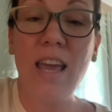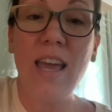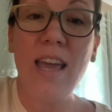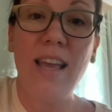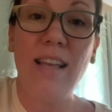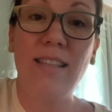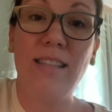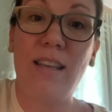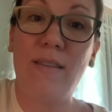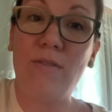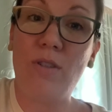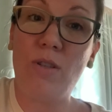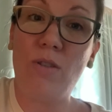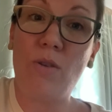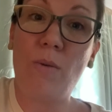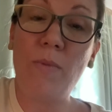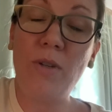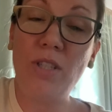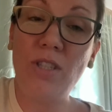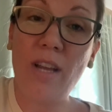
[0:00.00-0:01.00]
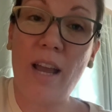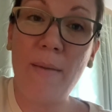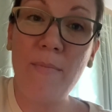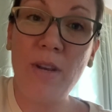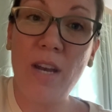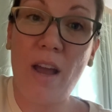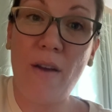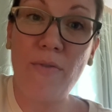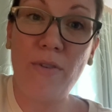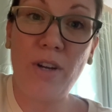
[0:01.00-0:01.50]
It saves you so much time
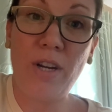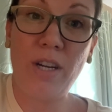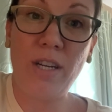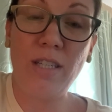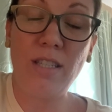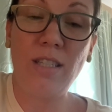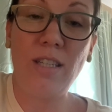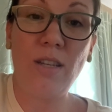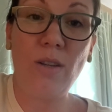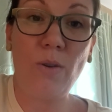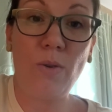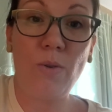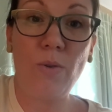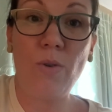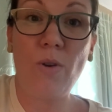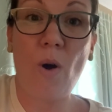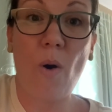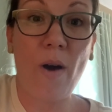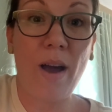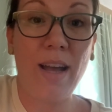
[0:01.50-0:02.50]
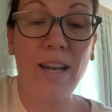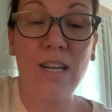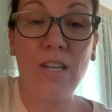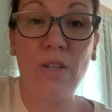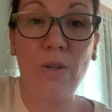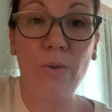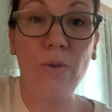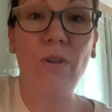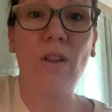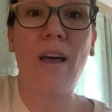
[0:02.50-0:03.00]
and effort to go ahead and
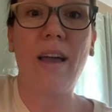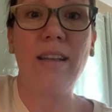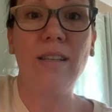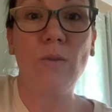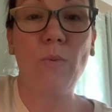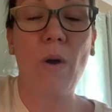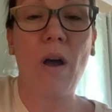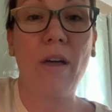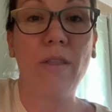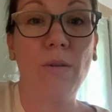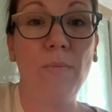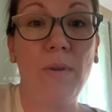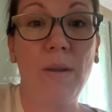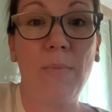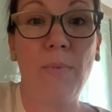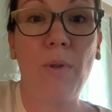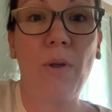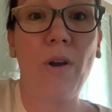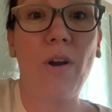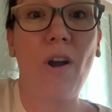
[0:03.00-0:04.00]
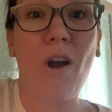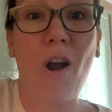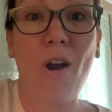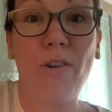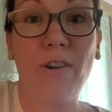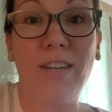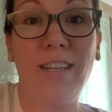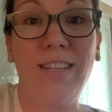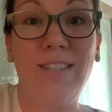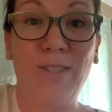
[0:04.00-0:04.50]
utilize what other people are
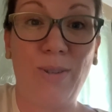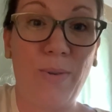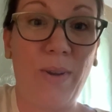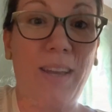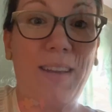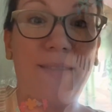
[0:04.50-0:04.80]
already doing.